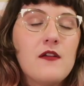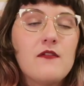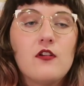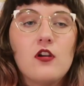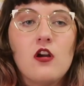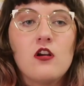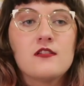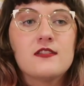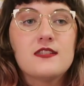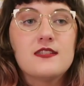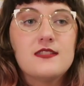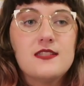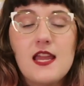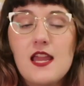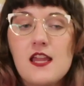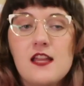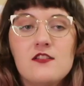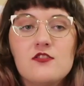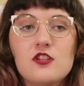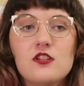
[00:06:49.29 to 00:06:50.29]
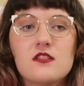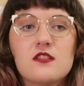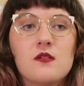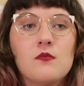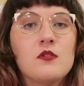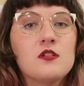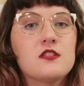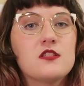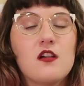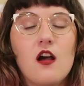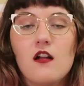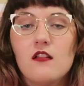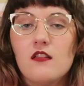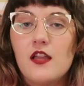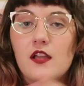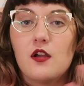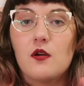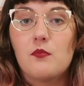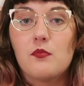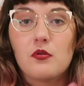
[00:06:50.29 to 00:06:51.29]
If you're on stage and someone's got
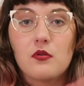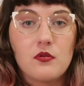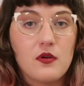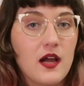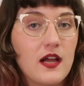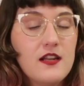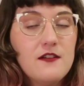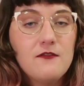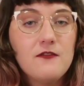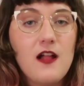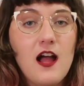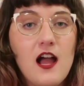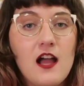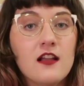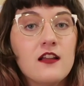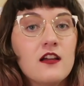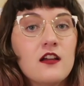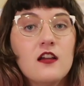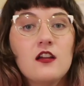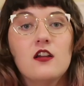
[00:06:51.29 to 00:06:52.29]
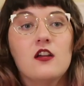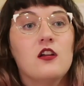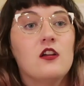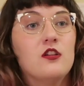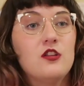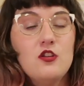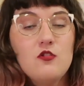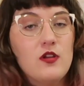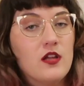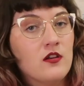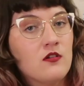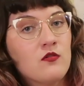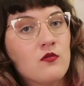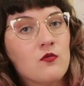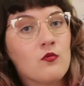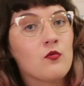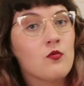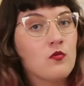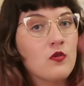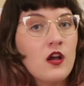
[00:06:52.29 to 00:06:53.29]
like a pride flag, you can
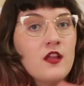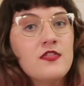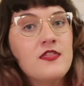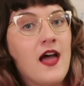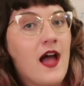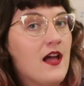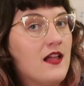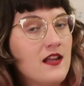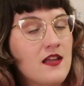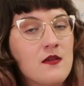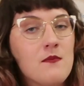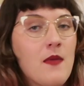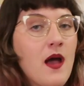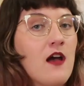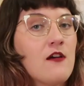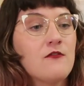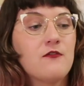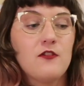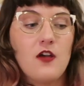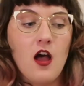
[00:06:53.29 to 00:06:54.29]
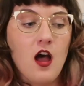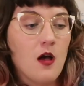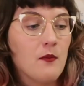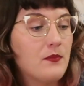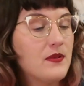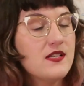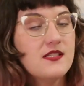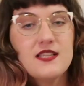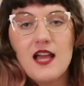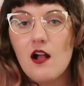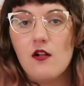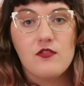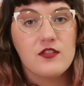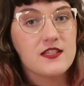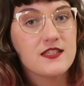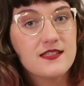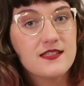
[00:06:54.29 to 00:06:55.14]
run that MF up and down the